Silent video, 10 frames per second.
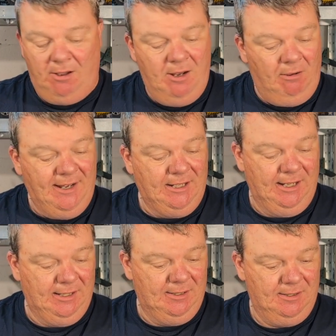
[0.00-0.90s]
I like
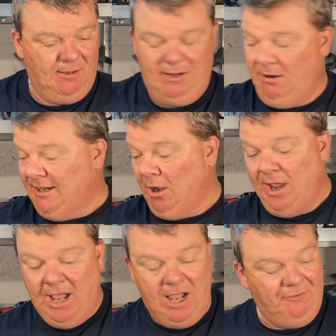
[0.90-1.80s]
it. I like it. I
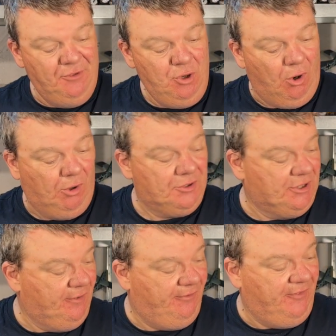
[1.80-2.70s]
have
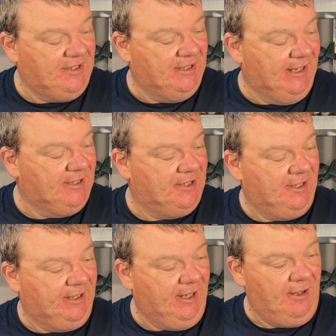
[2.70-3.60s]
not fitted it to
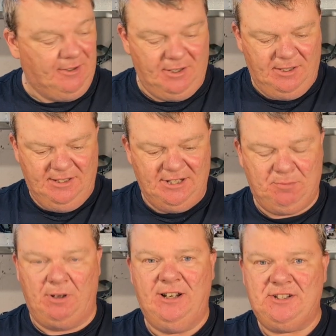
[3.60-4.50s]
the gun. And this
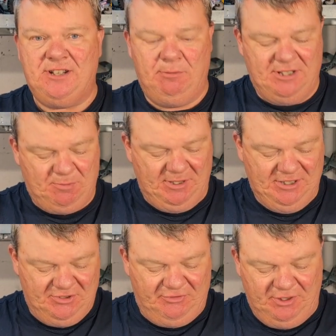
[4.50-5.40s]
one, let's see what this one
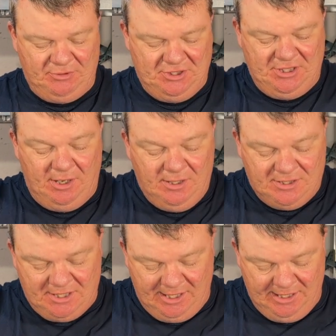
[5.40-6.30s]
is. This feels the
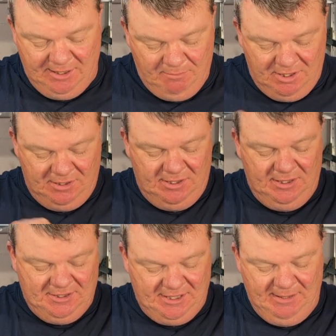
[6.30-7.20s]
same.
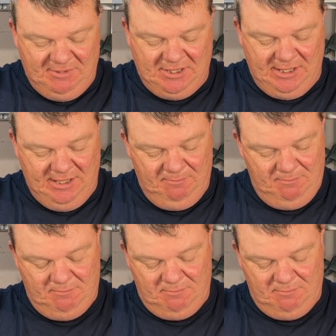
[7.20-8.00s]
Same.